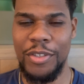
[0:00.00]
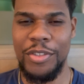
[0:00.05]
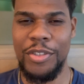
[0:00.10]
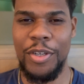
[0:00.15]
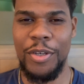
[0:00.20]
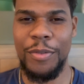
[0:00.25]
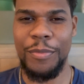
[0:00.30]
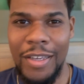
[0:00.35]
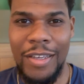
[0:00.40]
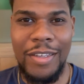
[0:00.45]

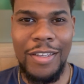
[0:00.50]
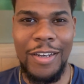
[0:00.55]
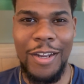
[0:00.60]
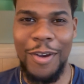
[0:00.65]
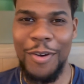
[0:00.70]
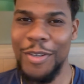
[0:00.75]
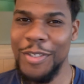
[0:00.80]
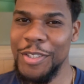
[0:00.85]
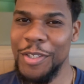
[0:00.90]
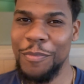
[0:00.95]
So, you
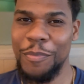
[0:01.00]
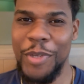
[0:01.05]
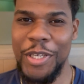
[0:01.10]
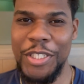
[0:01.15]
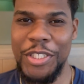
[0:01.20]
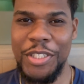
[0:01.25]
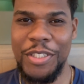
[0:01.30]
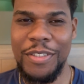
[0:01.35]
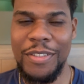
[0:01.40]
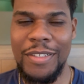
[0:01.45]
know, it's a
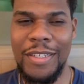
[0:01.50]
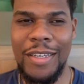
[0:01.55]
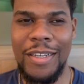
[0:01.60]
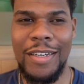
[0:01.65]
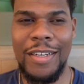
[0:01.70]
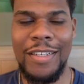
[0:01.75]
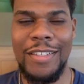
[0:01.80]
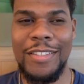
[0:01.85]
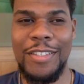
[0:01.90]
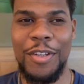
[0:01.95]
mission,
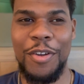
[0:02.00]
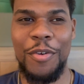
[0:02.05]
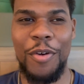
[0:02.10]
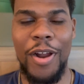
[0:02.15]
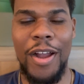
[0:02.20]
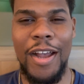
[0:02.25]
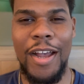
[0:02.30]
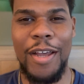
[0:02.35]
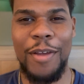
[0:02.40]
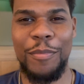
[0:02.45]
it's a
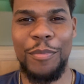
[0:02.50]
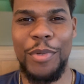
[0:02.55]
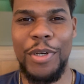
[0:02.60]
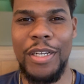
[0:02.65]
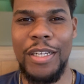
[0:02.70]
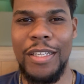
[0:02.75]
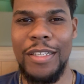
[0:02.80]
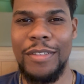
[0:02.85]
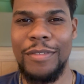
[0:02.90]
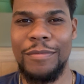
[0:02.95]
grind,
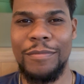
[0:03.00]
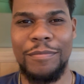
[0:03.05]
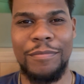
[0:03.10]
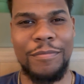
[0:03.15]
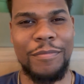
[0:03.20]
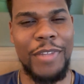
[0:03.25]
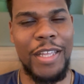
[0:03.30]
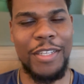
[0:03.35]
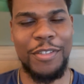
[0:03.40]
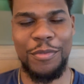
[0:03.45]
but
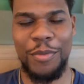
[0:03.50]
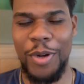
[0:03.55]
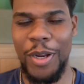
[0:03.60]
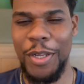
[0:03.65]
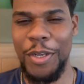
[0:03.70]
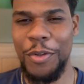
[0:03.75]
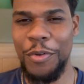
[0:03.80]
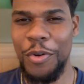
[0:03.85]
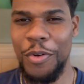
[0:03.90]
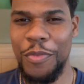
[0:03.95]
that's what I
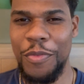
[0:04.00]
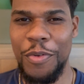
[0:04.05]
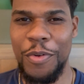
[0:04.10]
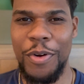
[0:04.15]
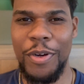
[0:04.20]
do it for.